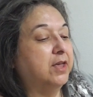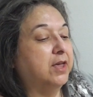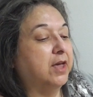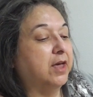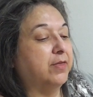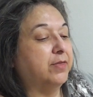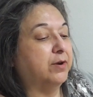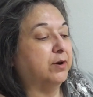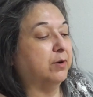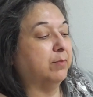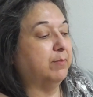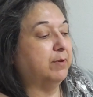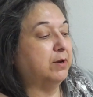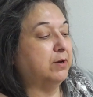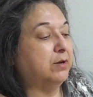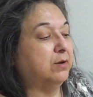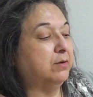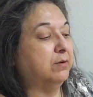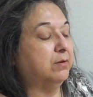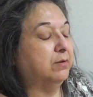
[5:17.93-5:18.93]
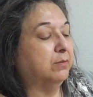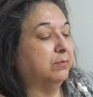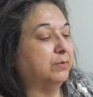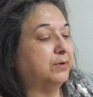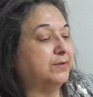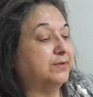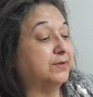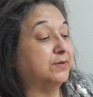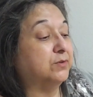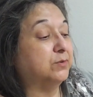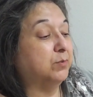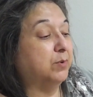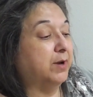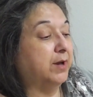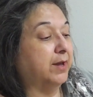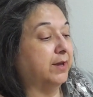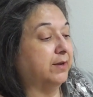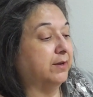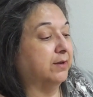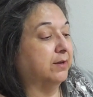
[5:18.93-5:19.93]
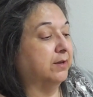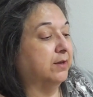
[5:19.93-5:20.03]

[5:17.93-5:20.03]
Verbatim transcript: And there are many reasons why.